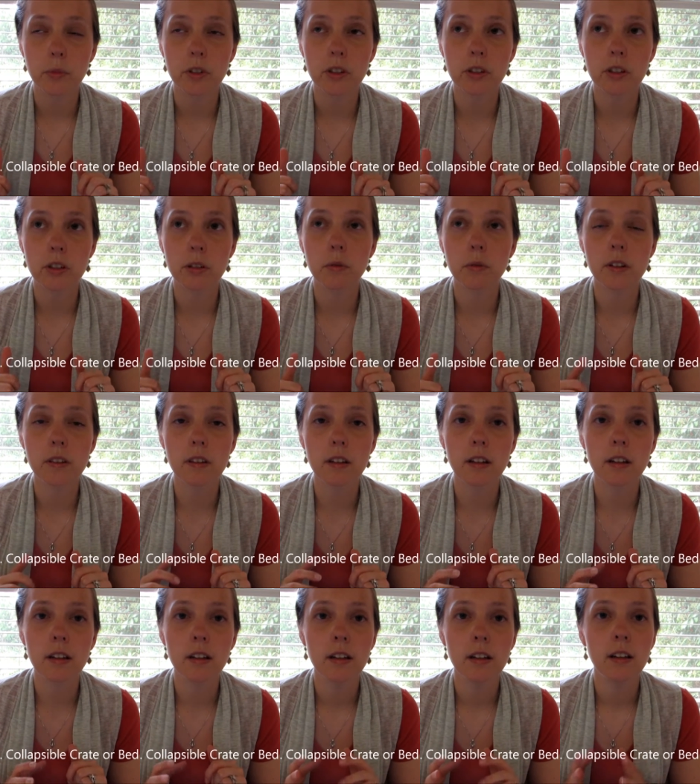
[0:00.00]
They're worth
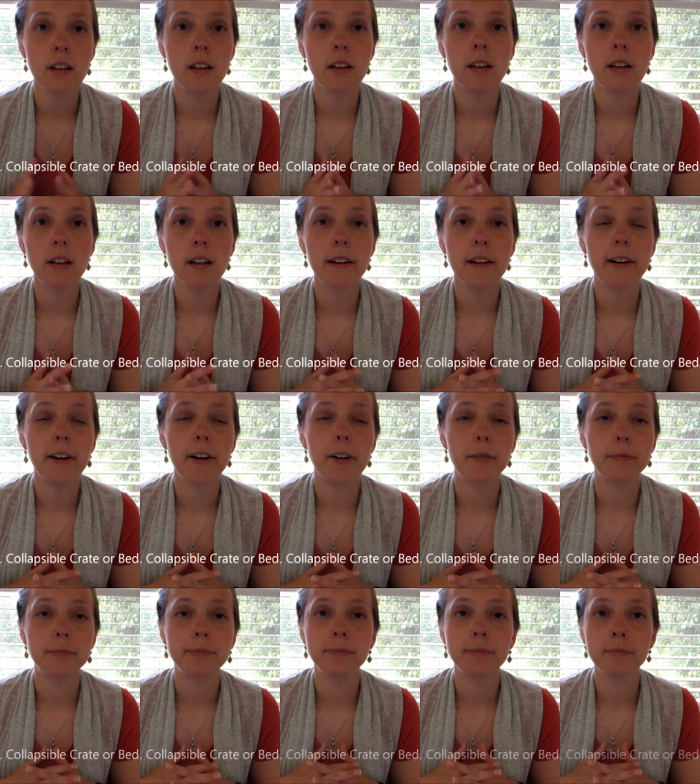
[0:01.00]
it.
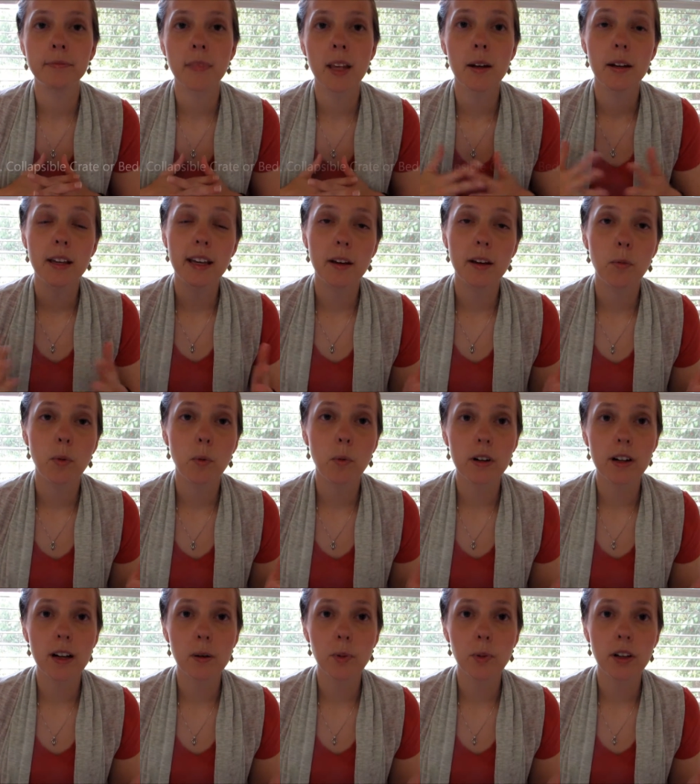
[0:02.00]
Again, but we're
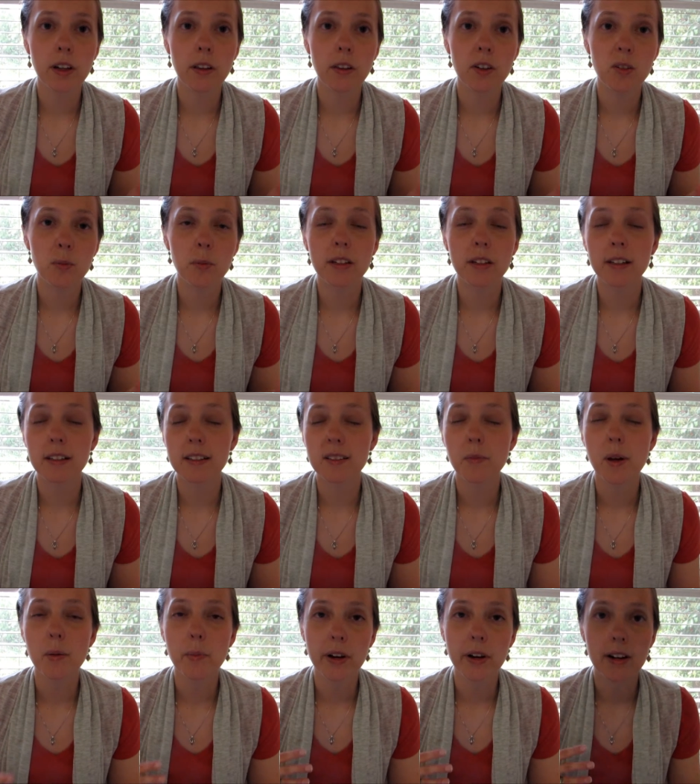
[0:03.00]
not bringing those because
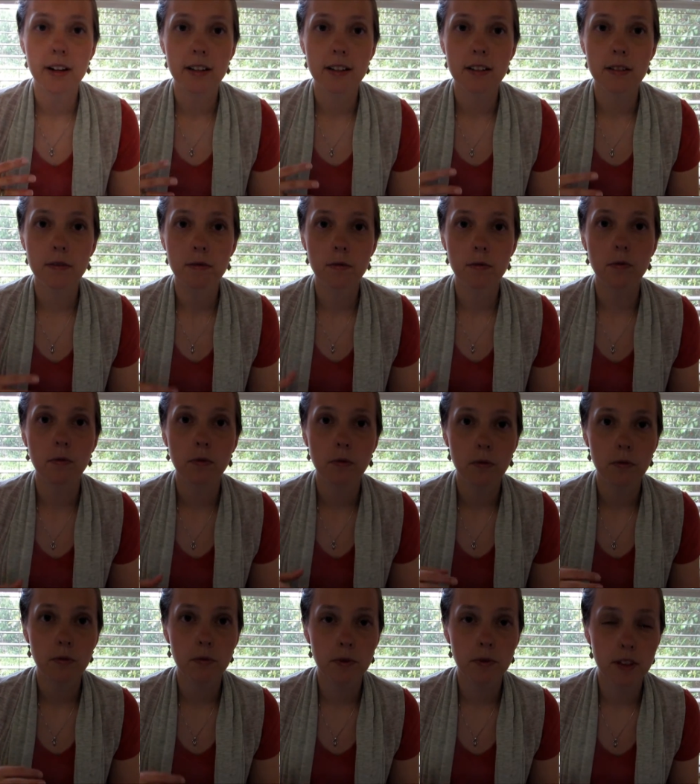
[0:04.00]
my parents,
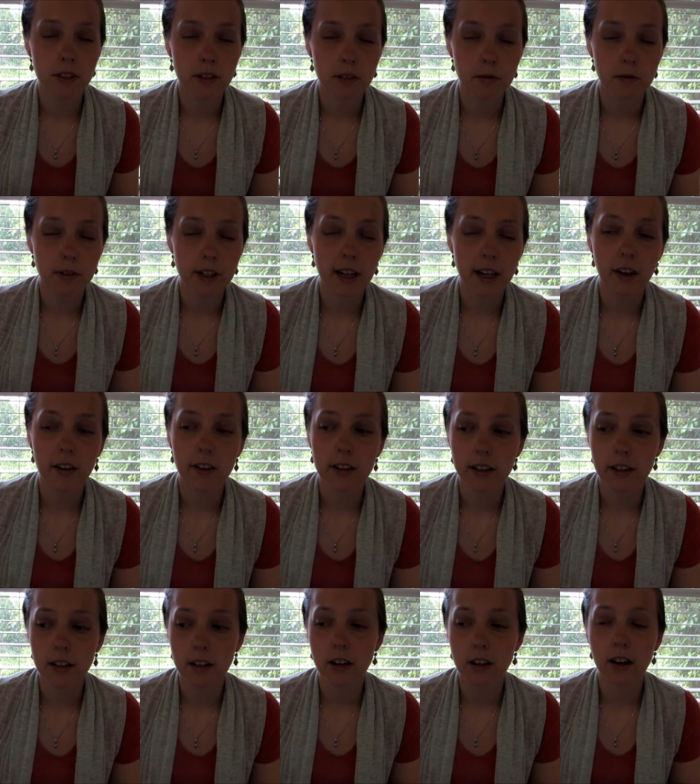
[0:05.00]
you know, went out
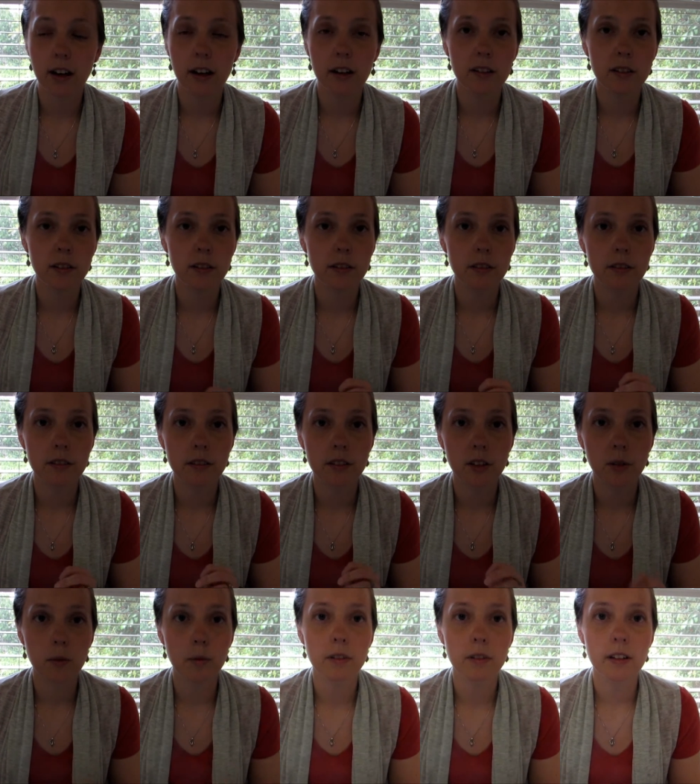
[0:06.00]
and got
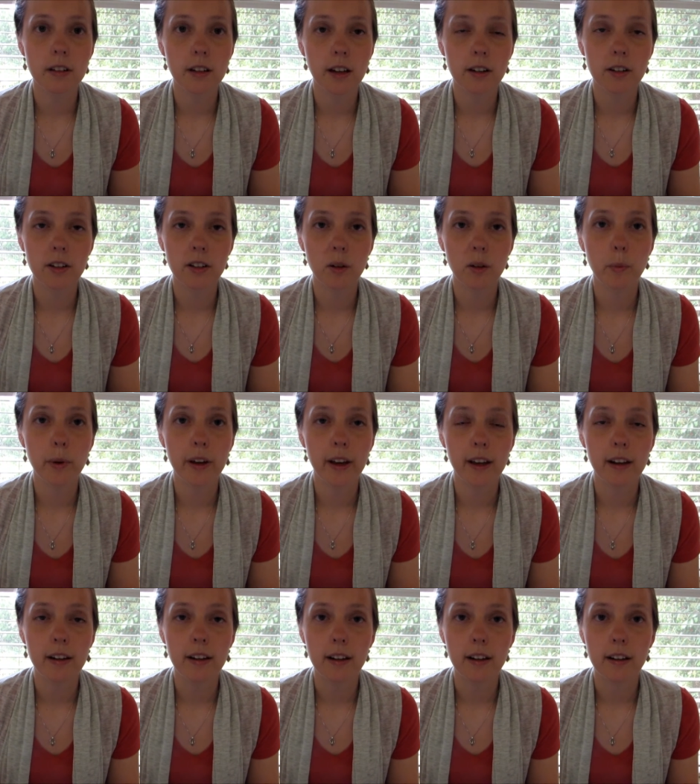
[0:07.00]
her a
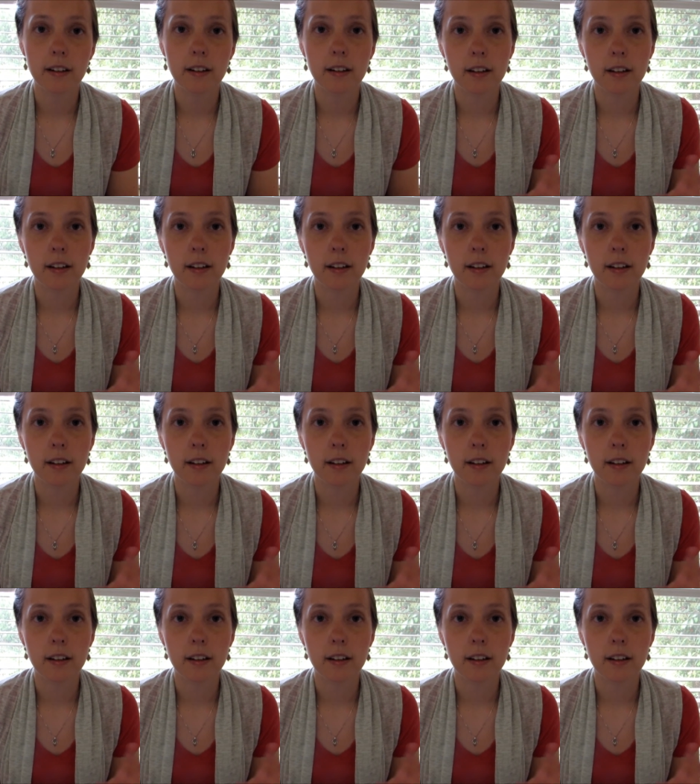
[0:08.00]
bed and a